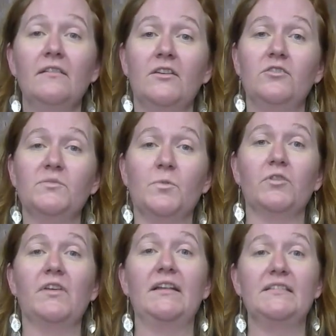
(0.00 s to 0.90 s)
they use
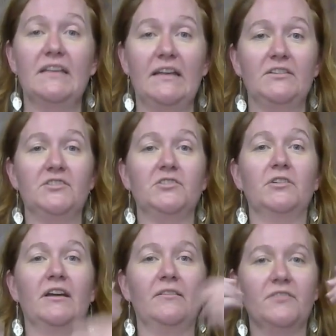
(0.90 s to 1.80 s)
both hands again
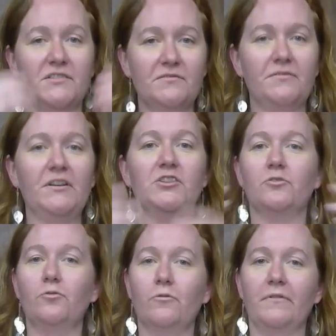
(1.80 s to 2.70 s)
to kind of just finish
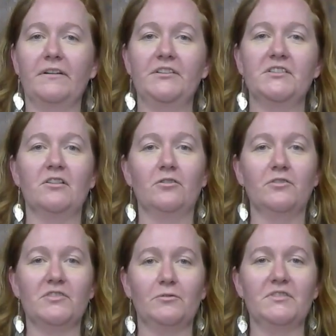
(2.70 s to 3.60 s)
off and just
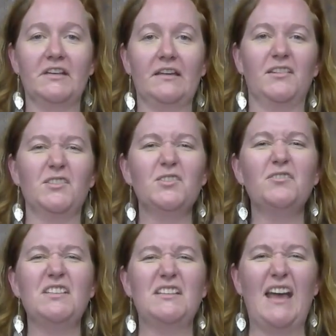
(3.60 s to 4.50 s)
close it all together. So it's
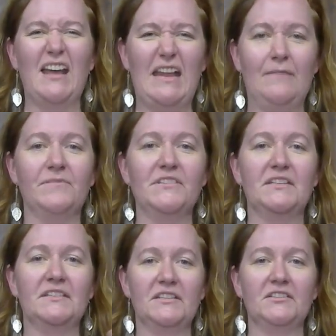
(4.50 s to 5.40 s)
obviously to add
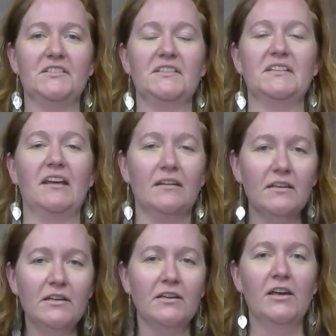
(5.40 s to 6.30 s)
emphasis and just to say,
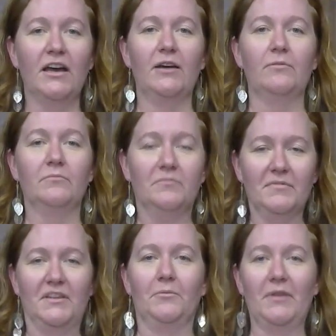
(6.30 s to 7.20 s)

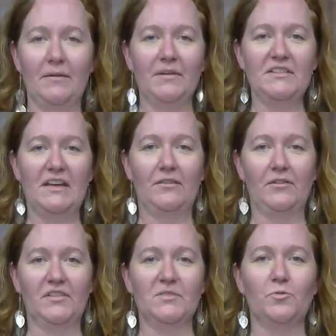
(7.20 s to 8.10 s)
yeah, we're coming
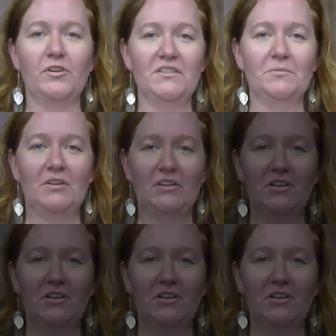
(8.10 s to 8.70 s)
together at this point, so we're going to